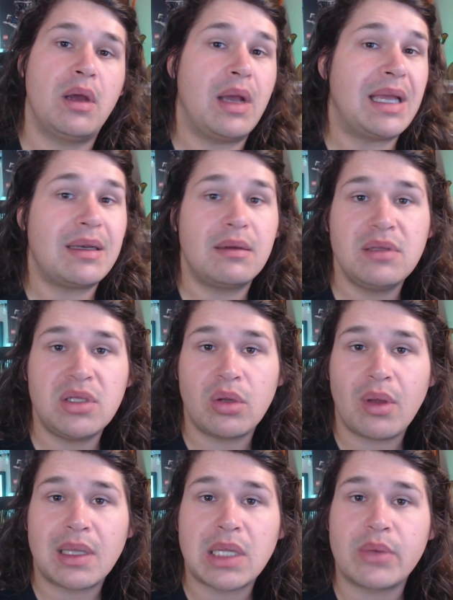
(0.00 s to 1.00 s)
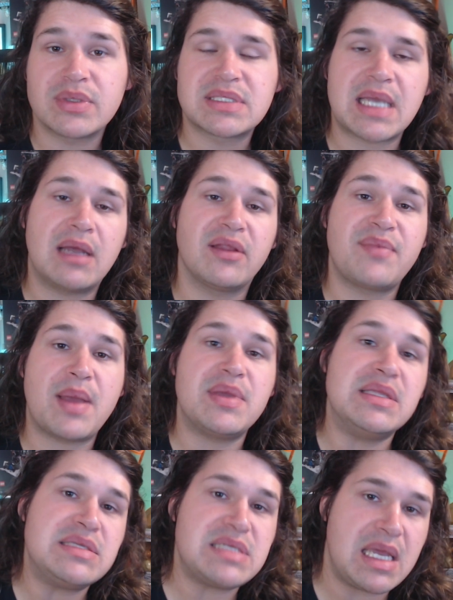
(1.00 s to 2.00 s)
at, you know, a lower scale of
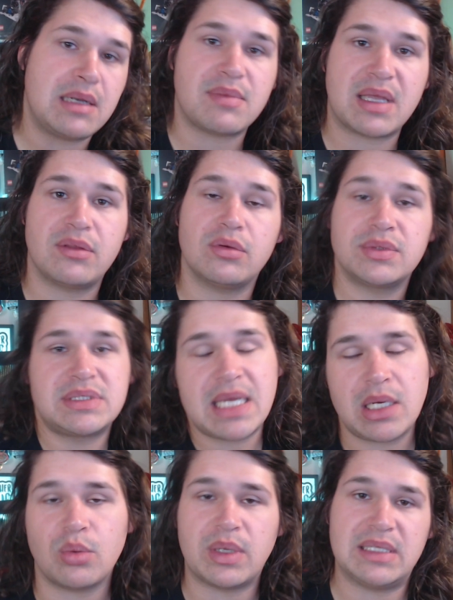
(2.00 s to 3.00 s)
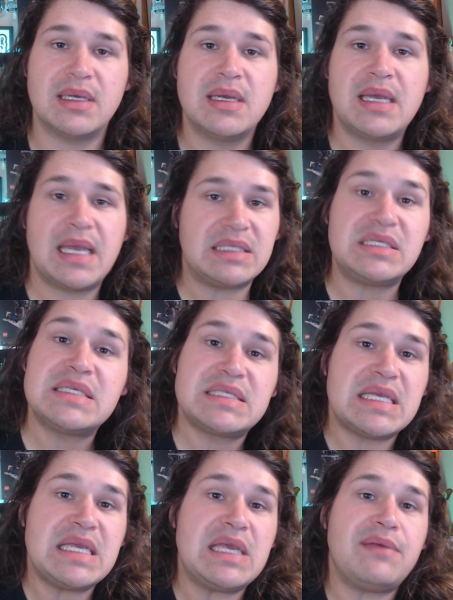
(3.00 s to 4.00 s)
maybe 10 a month or 10 a week and just
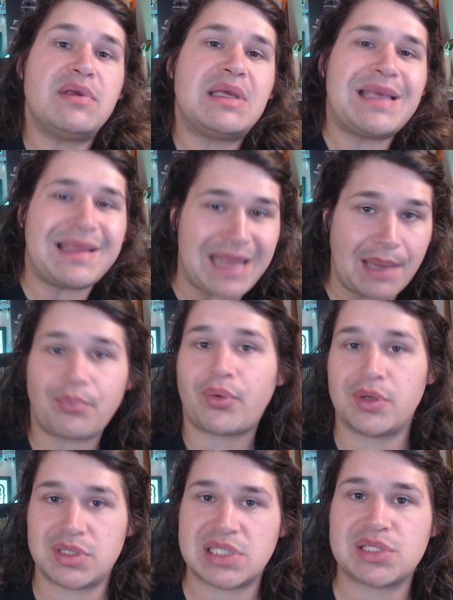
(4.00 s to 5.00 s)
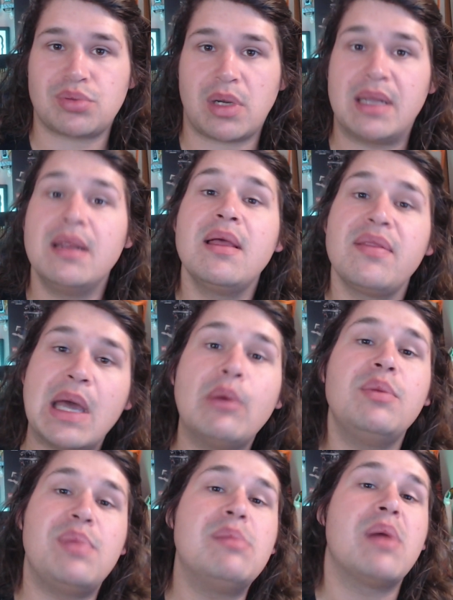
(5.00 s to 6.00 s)
see if you can get that process right. That
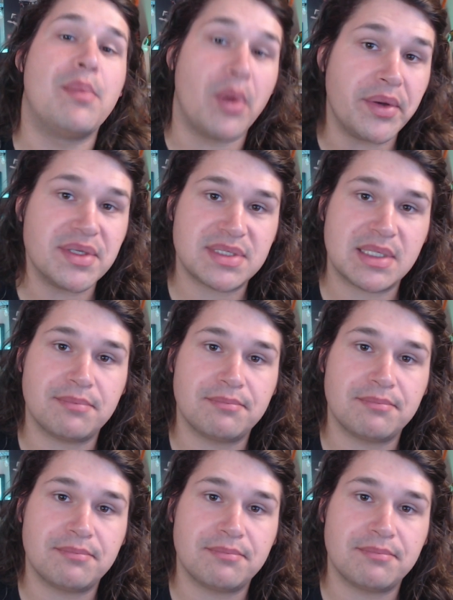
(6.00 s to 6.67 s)
would be my bonus tip.